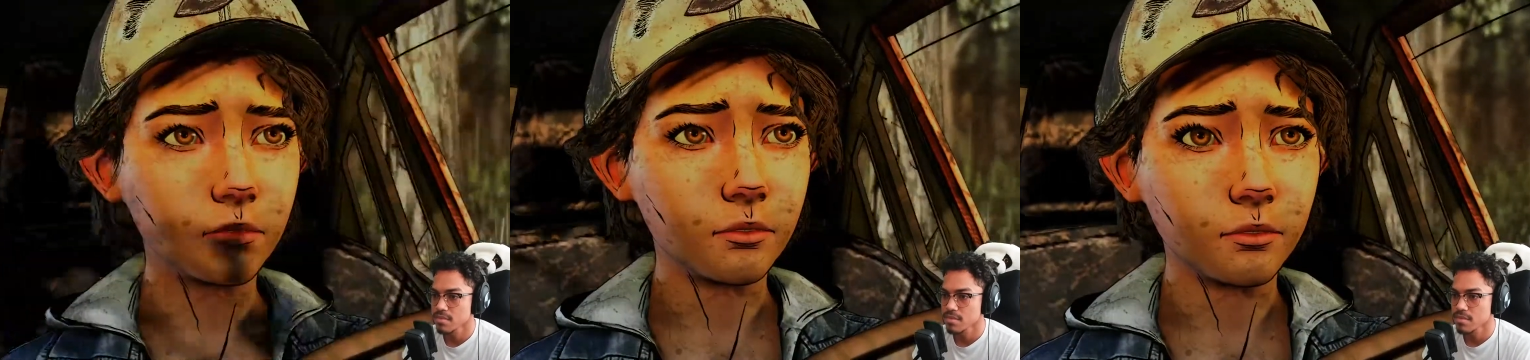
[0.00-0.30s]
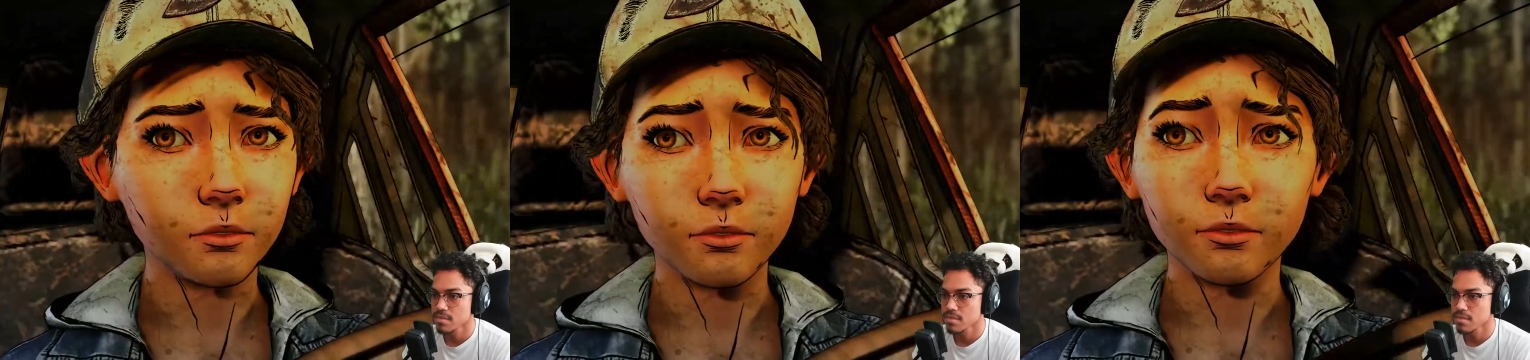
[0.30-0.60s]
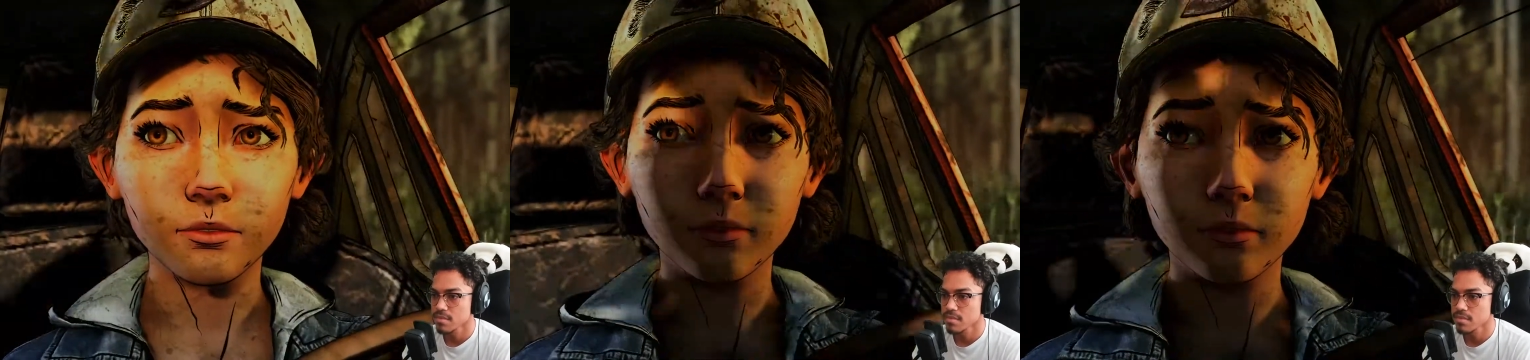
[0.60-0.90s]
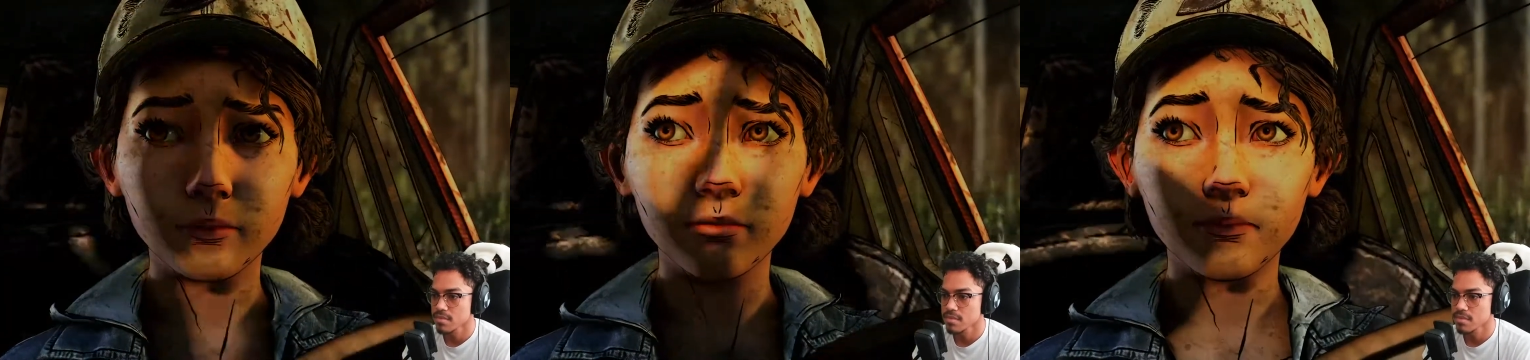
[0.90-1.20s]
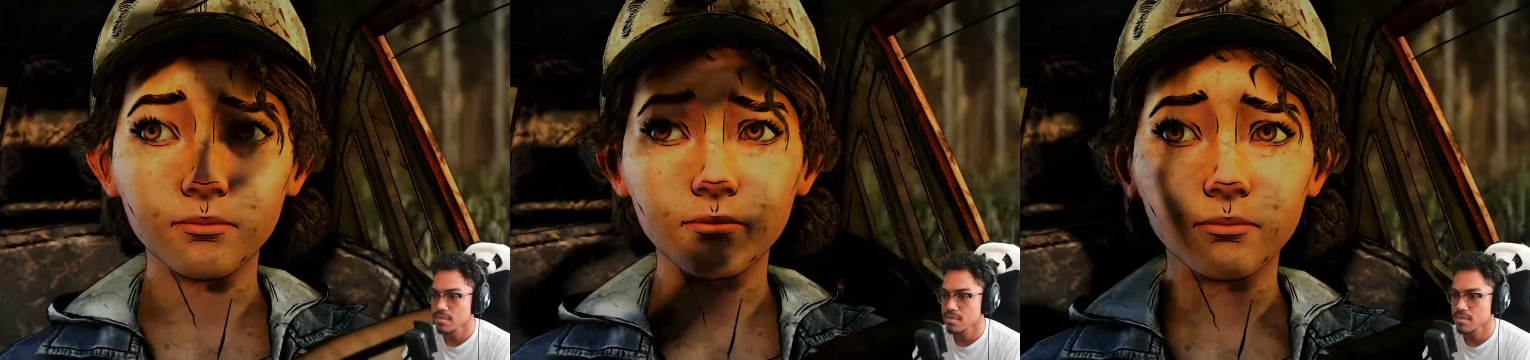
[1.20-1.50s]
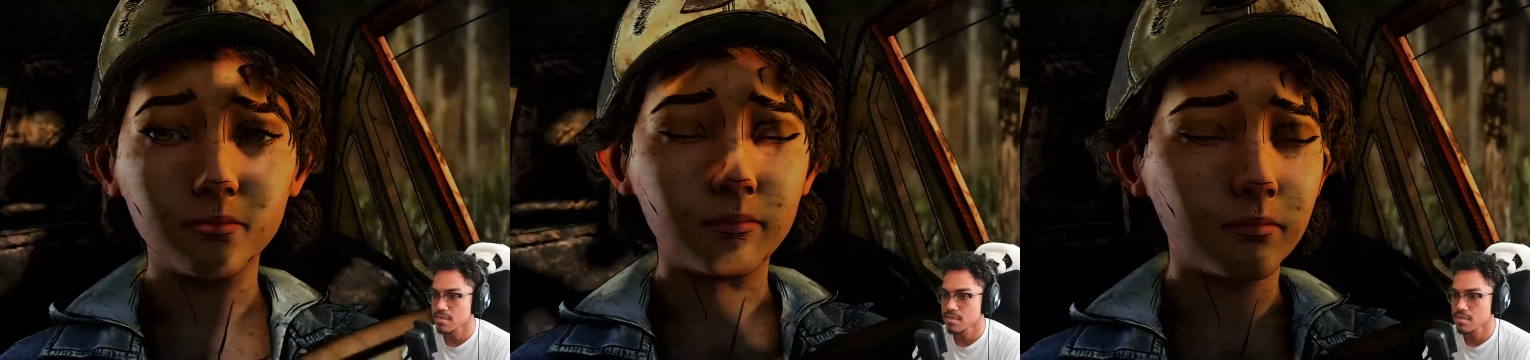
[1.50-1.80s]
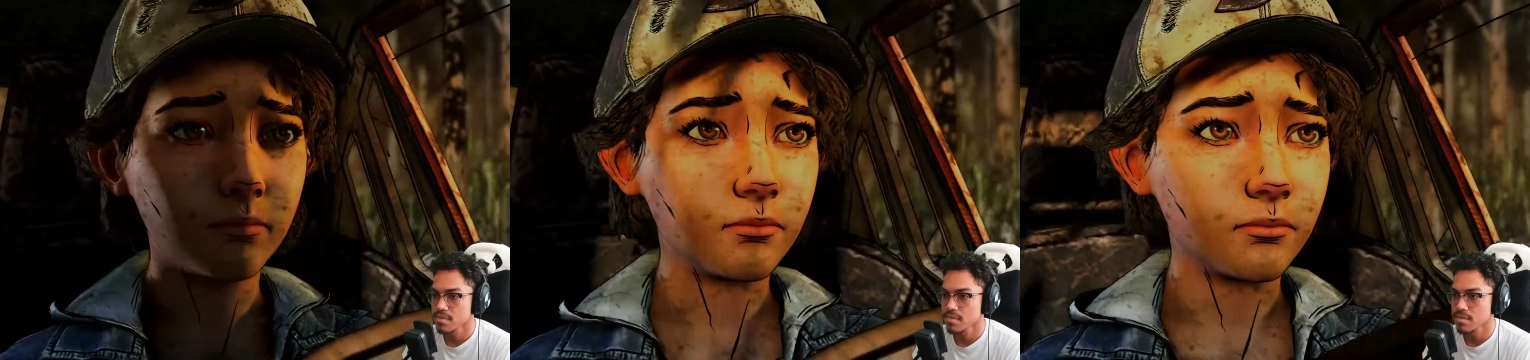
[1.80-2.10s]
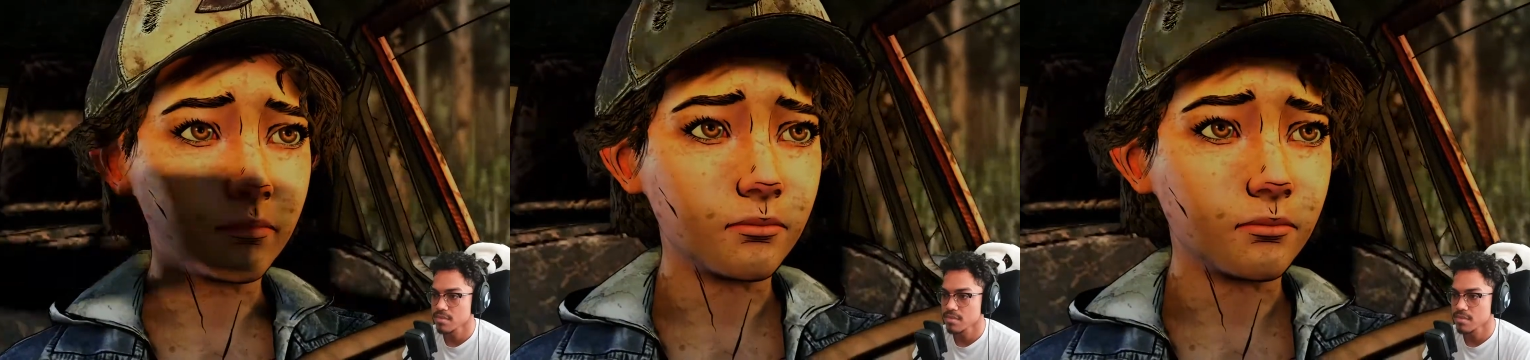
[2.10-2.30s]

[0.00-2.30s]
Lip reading: (silence)